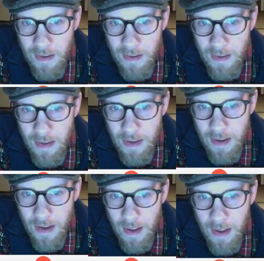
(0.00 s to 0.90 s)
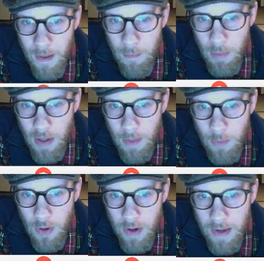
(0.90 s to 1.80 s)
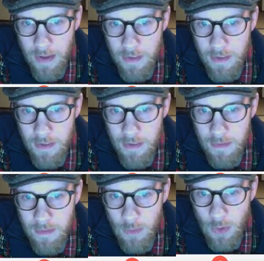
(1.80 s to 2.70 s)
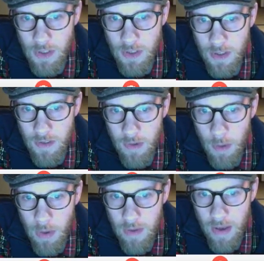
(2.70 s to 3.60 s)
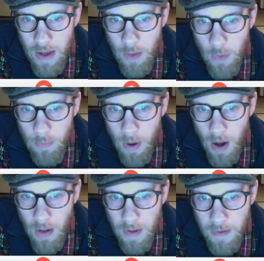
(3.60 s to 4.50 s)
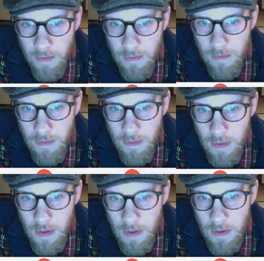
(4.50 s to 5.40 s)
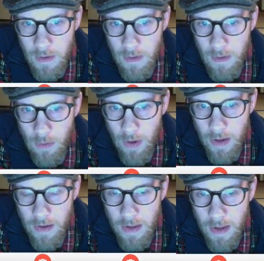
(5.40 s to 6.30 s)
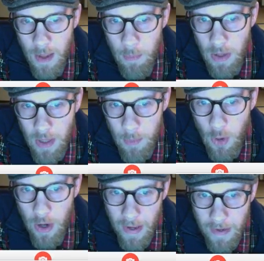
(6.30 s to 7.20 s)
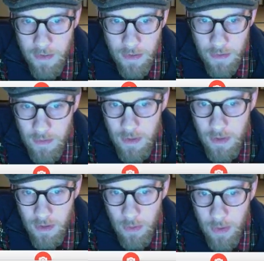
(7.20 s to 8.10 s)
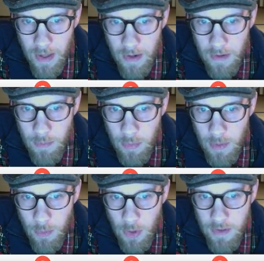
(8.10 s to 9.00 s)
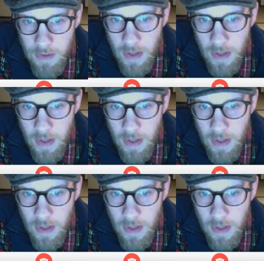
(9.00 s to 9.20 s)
DNA polymerase. We're just going to abbreviate it with poly, right? DNA polymerase, just so you know what that is, polymerase,